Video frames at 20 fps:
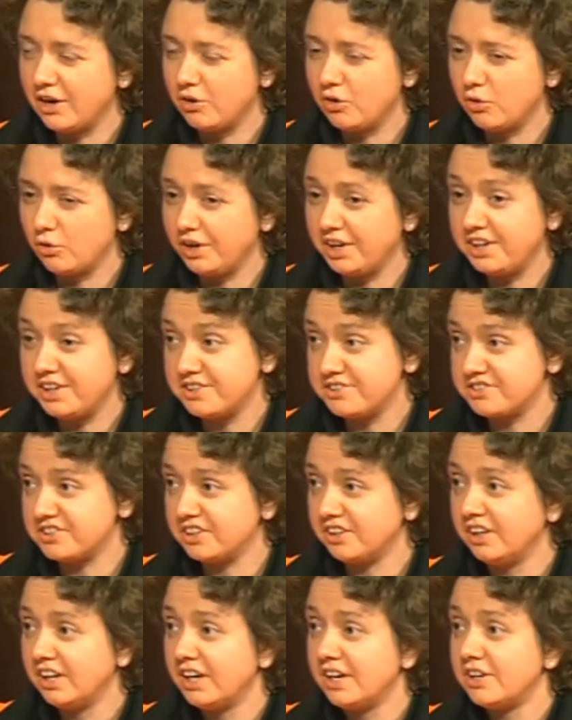great is
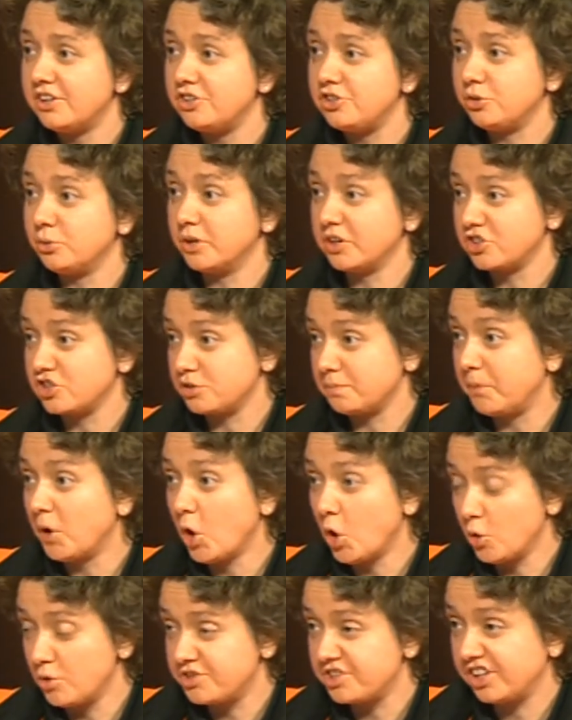it to
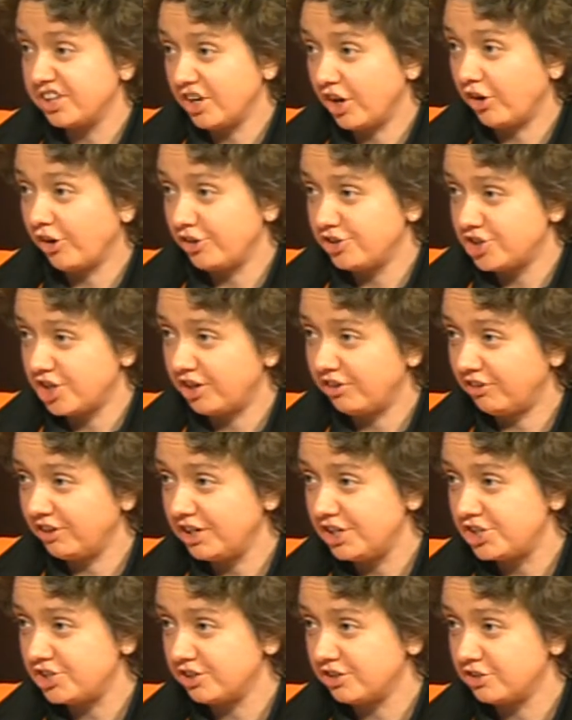expose a younger
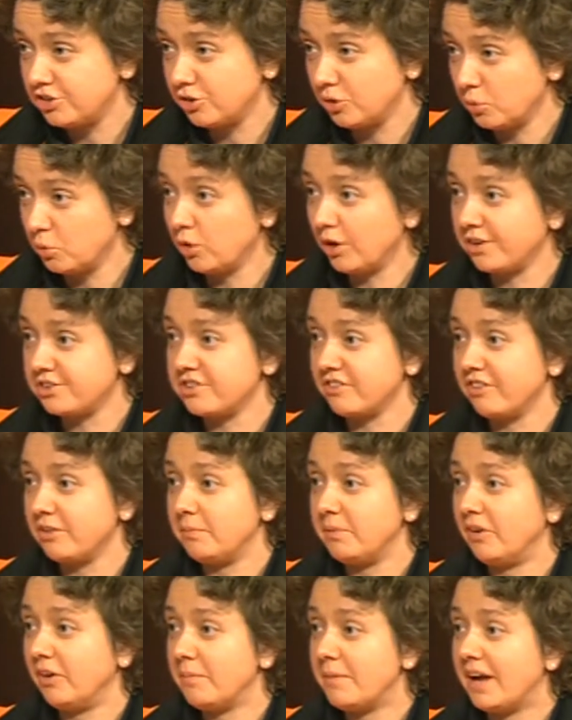generation to the works of the
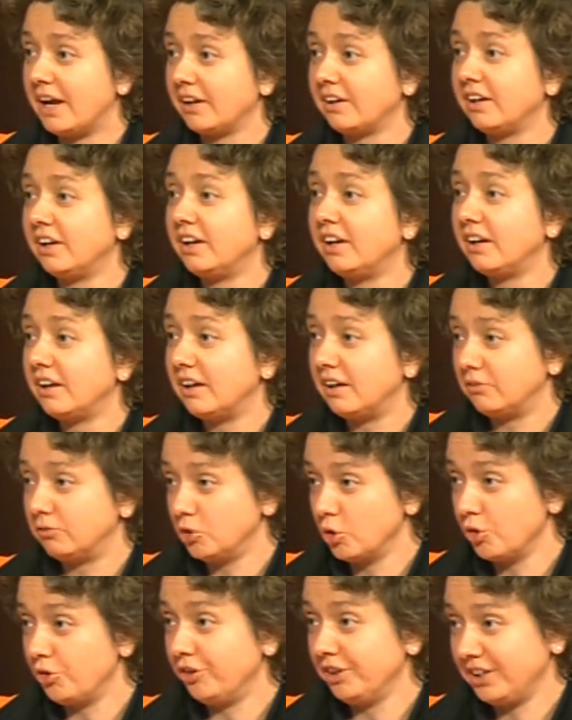Merrimack
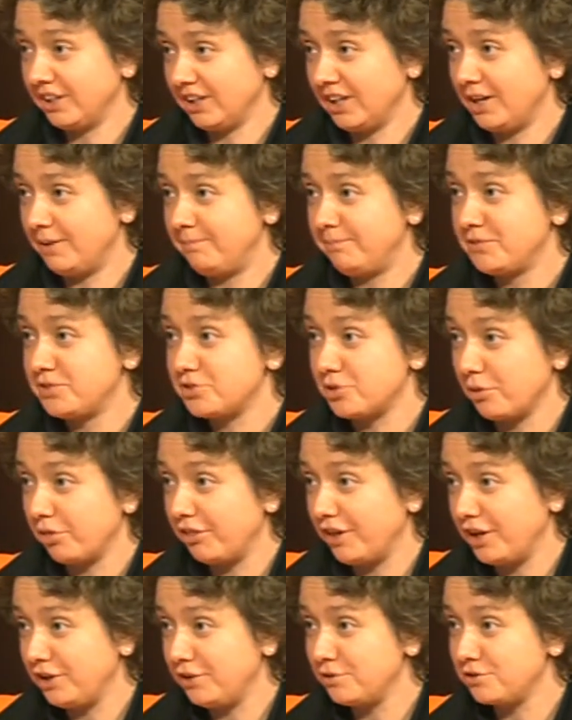Rotary Club. So
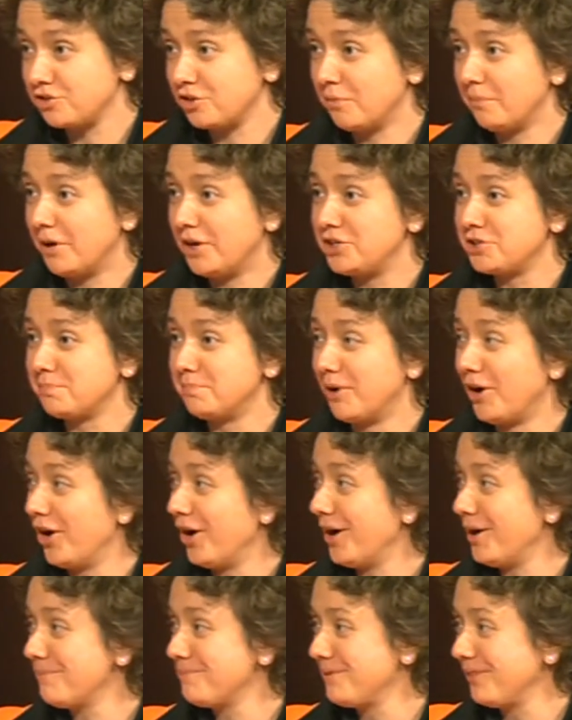thank you so much,
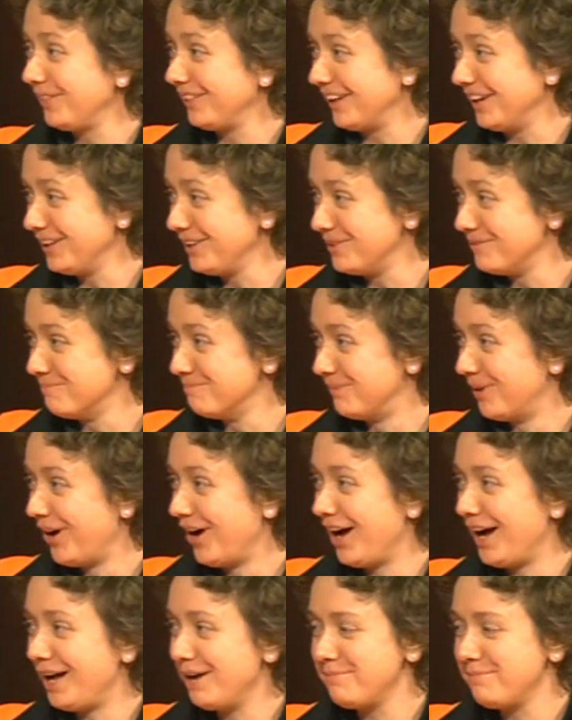Barb. Thank you, Bob.